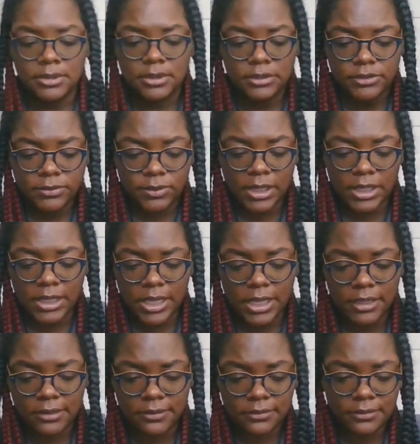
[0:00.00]
That's what I
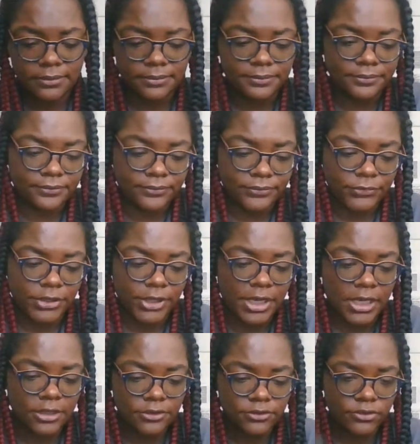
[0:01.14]
got.
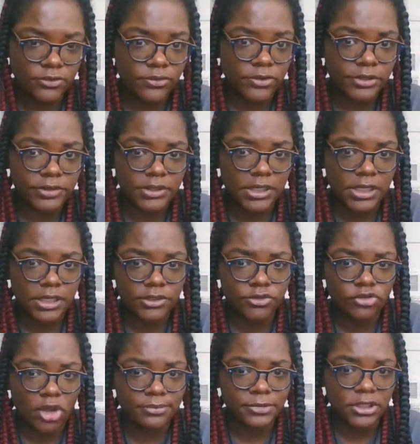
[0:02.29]
Eight of Swords. Yeah,
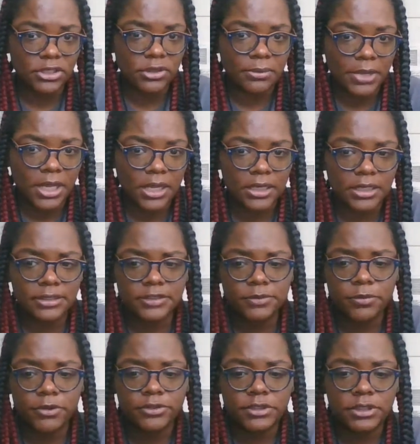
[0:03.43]
trapped in your mind. This
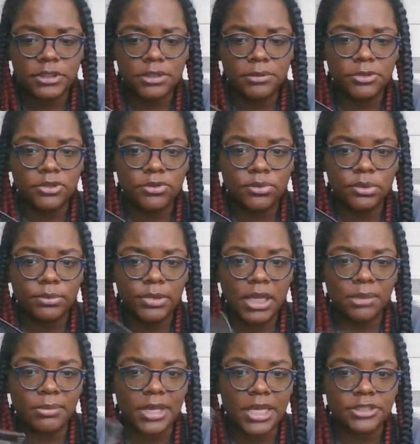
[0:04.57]
person could have been doing black
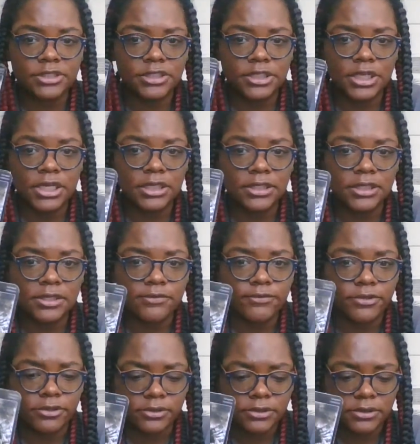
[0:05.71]
magic. Yeah, lovers.